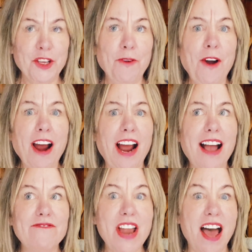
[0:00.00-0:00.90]
far,
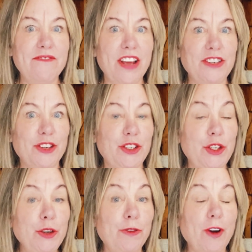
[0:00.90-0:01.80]
I've not ventured
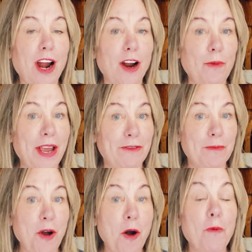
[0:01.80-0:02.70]
too far away
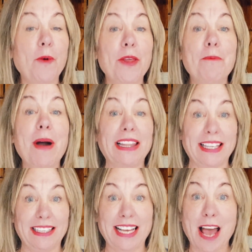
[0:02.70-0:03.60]
from home with my
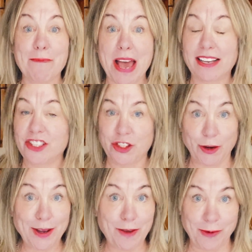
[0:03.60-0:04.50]
little guy Max
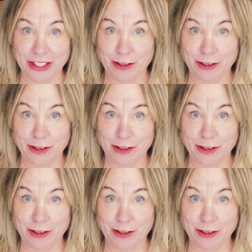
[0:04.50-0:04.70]
during the winter